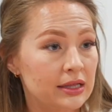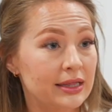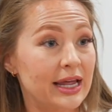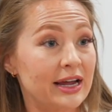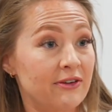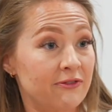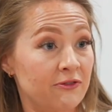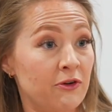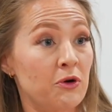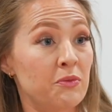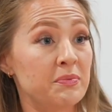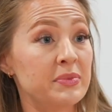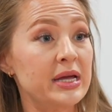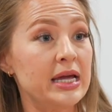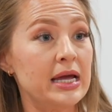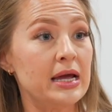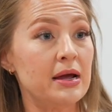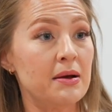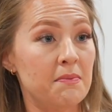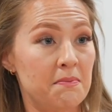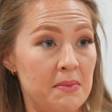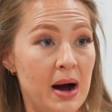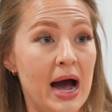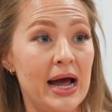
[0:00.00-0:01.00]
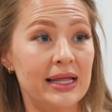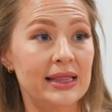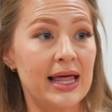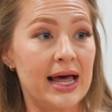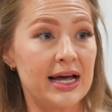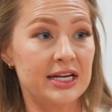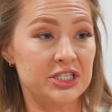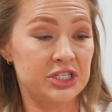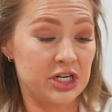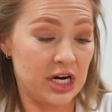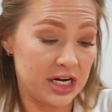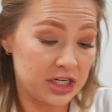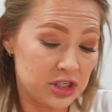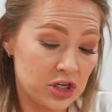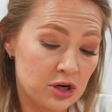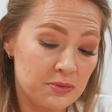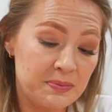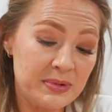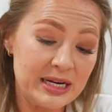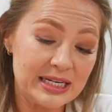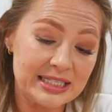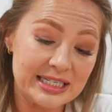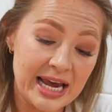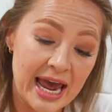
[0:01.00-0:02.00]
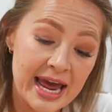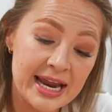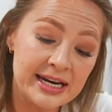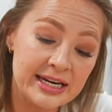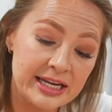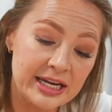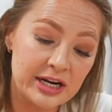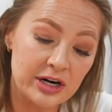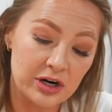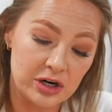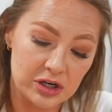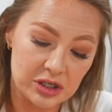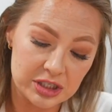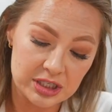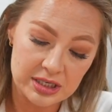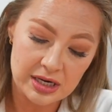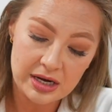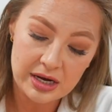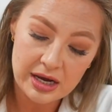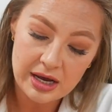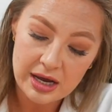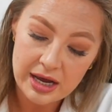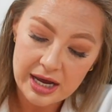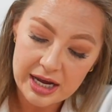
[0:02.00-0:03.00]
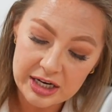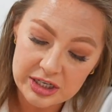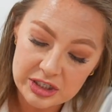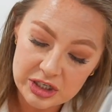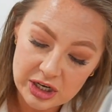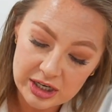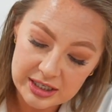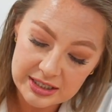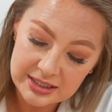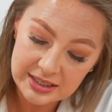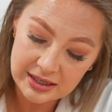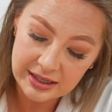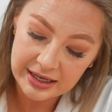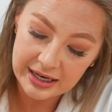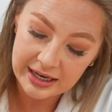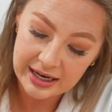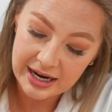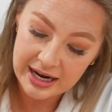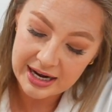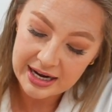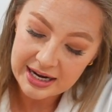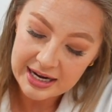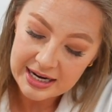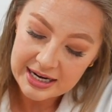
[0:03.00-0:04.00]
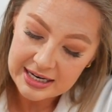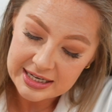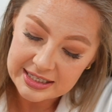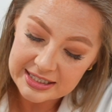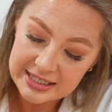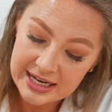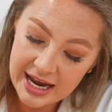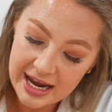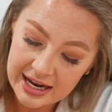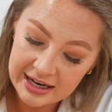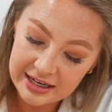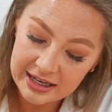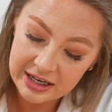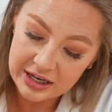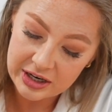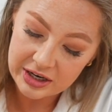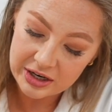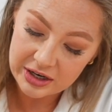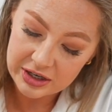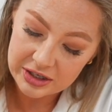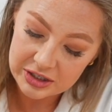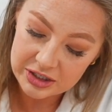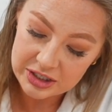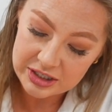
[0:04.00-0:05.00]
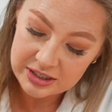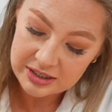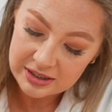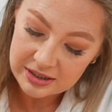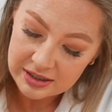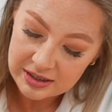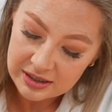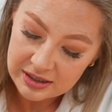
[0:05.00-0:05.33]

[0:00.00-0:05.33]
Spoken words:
like for me, my last year, it took me 10 years. It took Celina 10 years